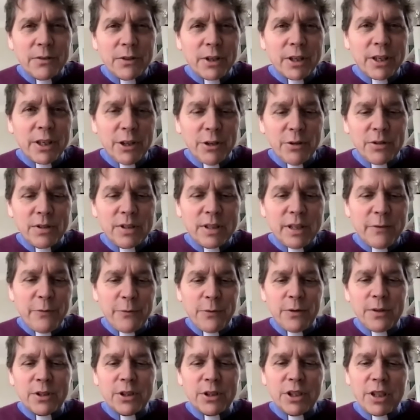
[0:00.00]
that use
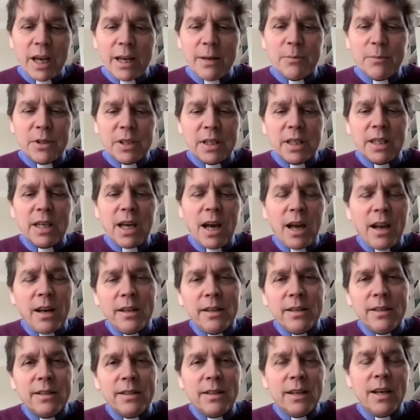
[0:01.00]
different shapes and
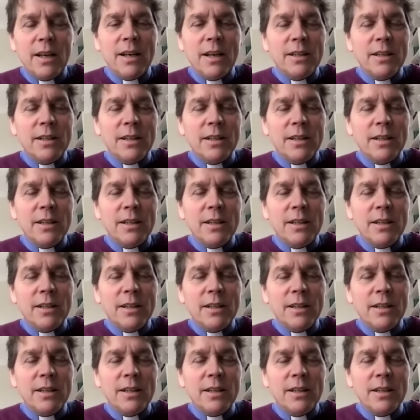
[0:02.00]
colors